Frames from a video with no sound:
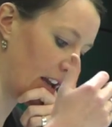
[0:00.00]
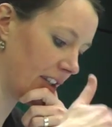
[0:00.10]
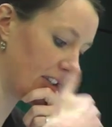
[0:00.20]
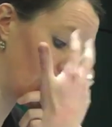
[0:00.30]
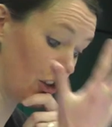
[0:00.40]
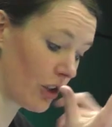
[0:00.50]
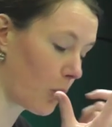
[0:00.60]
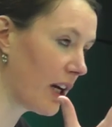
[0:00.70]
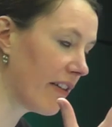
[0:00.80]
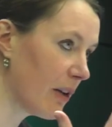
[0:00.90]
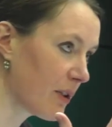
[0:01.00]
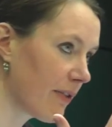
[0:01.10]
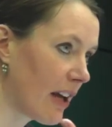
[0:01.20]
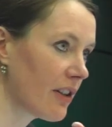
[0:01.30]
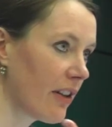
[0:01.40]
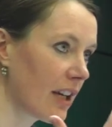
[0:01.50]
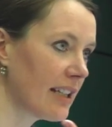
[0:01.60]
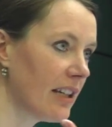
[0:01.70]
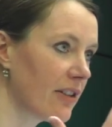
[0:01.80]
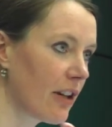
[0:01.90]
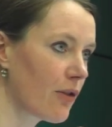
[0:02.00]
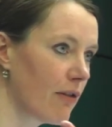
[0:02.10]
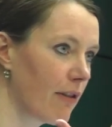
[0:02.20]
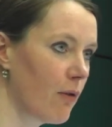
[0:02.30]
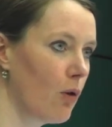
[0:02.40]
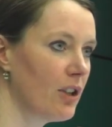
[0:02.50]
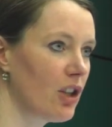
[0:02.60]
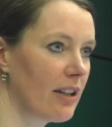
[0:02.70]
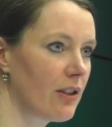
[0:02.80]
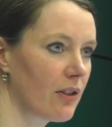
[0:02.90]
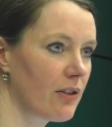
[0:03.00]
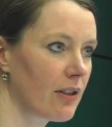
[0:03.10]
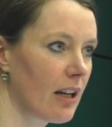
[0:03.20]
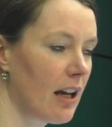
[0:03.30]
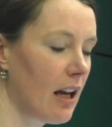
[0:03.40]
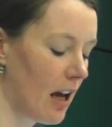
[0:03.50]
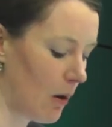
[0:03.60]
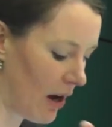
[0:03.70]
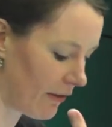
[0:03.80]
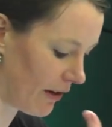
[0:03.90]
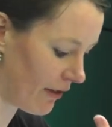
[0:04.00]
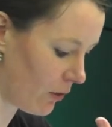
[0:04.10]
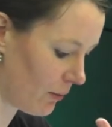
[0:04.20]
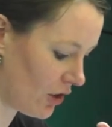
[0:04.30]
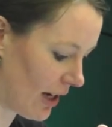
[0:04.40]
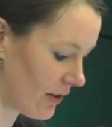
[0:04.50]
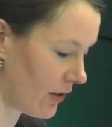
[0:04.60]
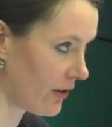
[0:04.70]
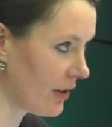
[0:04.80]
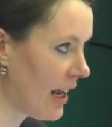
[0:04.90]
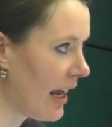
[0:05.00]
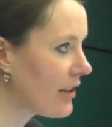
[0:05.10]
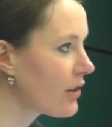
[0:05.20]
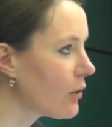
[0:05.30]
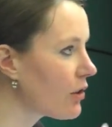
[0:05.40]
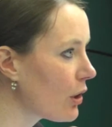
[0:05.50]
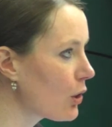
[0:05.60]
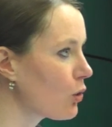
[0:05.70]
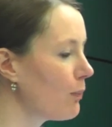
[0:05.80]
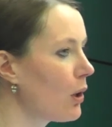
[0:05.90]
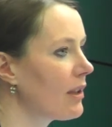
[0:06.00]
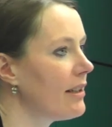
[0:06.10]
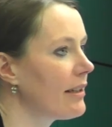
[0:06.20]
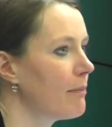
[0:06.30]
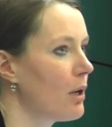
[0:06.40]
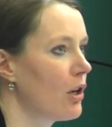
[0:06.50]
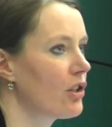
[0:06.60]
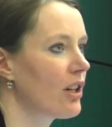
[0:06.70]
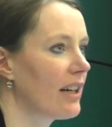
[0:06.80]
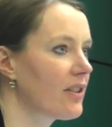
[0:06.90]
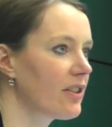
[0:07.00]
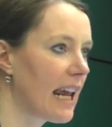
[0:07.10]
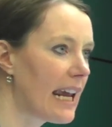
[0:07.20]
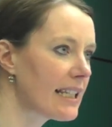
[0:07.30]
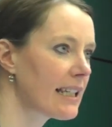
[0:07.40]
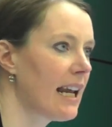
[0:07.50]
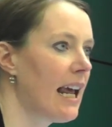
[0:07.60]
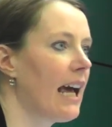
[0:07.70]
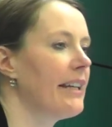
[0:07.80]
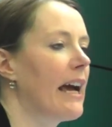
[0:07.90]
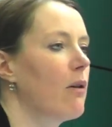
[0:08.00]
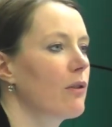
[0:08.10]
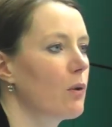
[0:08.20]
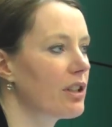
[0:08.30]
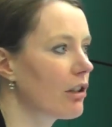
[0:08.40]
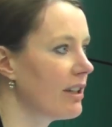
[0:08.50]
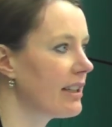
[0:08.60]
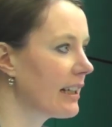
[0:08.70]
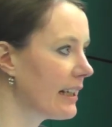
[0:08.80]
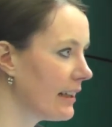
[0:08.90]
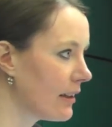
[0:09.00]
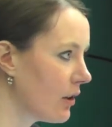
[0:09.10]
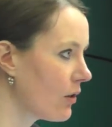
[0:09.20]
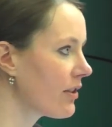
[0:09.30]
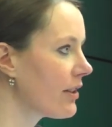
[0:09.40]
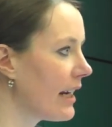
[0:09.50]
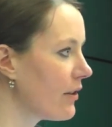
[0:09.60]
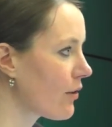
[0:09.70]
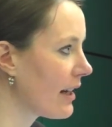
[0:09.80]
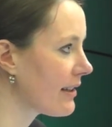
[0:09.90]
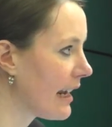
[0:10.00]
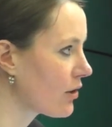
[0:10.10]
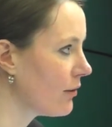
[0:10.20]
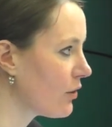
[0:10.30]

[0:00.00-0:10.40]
this urgent query was found in the 19th century reform agendas, welfare reform agendas. And so social policies emerged as state, and now of course increasingly non-state and transnational